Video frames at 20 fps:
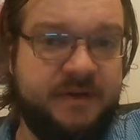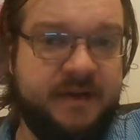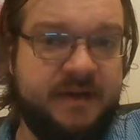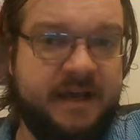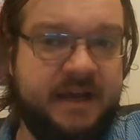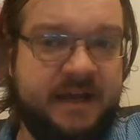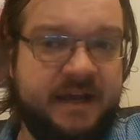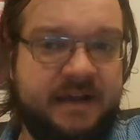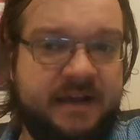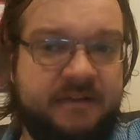
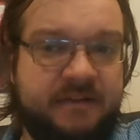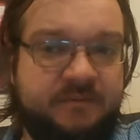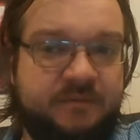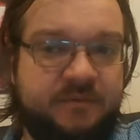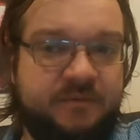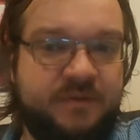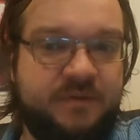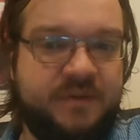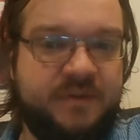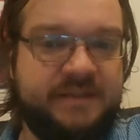And
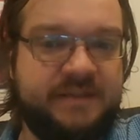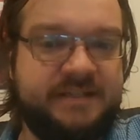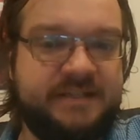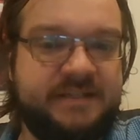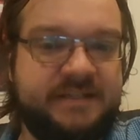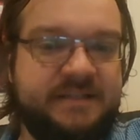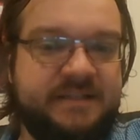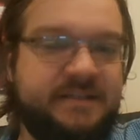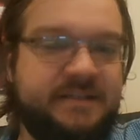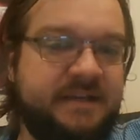this
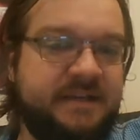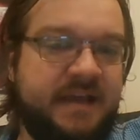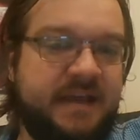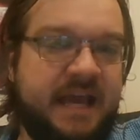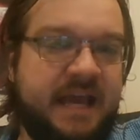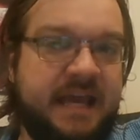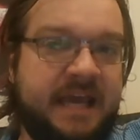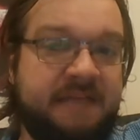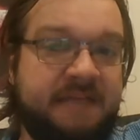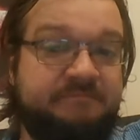is
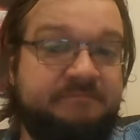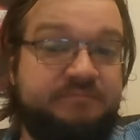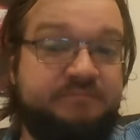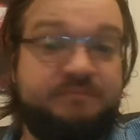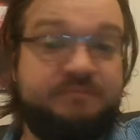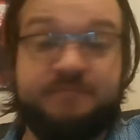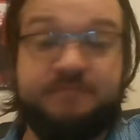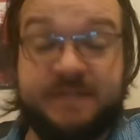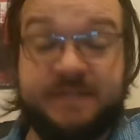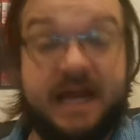a
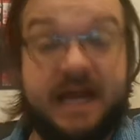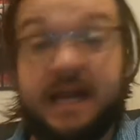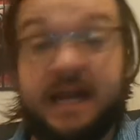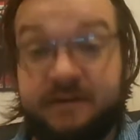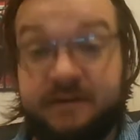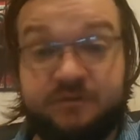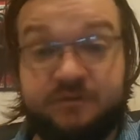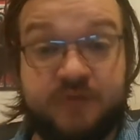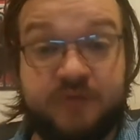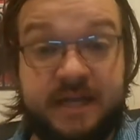sign
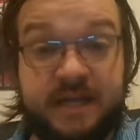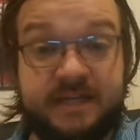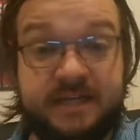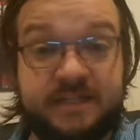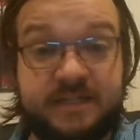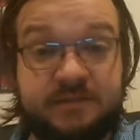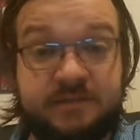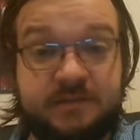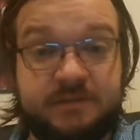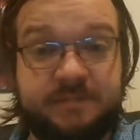of great
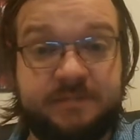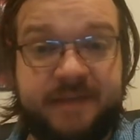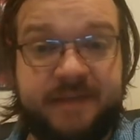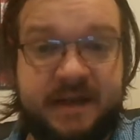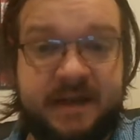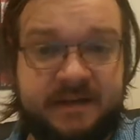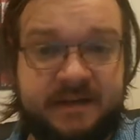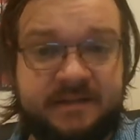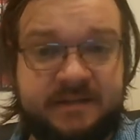disrespect,